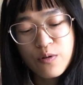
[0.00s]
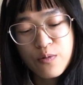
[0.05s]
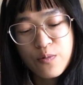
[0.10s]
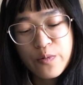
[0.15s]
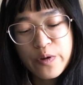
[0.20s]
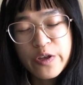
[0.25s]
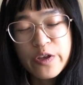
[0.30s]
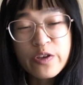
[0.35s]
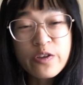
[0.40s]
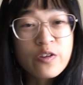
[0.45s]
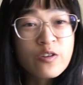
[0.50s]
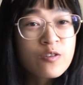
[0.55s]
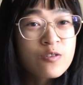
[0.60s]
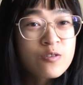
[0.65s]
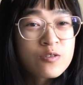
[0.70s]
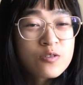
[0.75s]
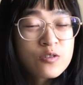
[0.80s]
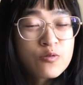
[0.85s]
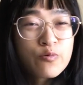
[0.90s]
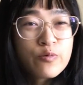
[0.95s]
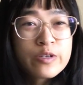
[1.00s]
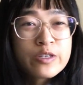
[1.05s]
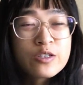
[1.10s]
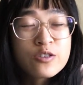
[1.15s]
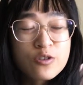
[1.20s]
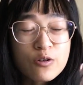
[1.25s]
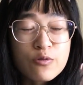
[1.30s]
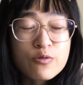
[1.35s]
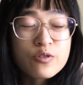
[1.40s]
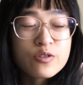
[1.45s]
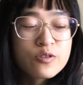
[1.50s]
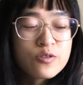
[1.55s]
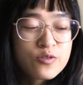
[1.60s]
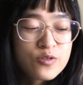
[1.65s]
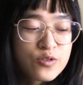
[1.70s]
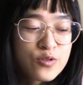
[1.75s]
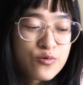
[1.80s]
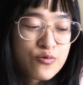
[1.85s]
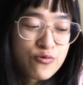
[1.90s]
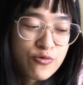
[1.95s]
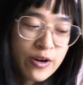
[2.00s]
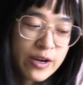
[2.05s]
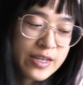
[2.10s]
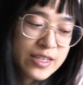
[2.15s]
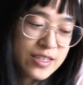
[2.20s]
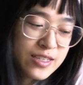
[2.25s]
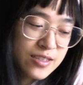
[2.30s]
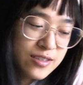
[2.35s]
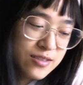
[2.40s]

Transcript: when you don't use the right